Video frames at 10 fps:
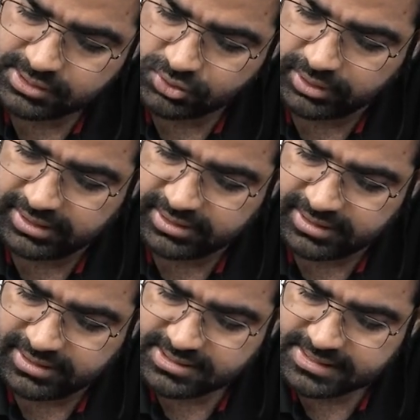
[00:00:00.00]
So it
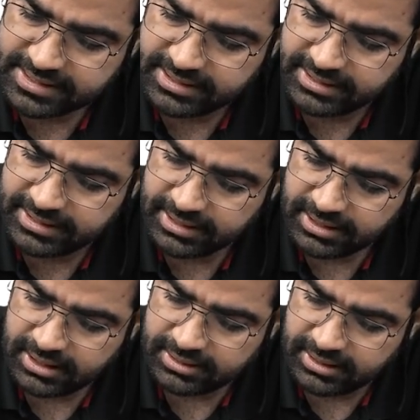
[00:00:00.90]
is generally
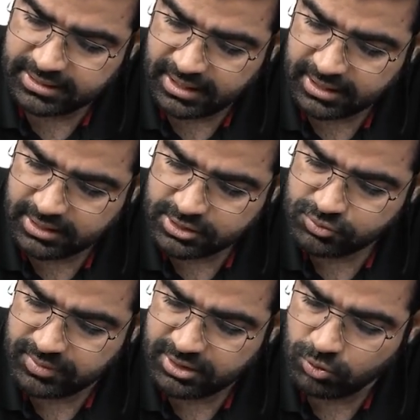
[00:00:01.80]
that occurs
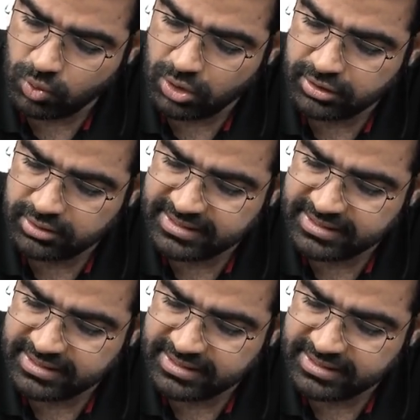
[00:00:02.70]
when the water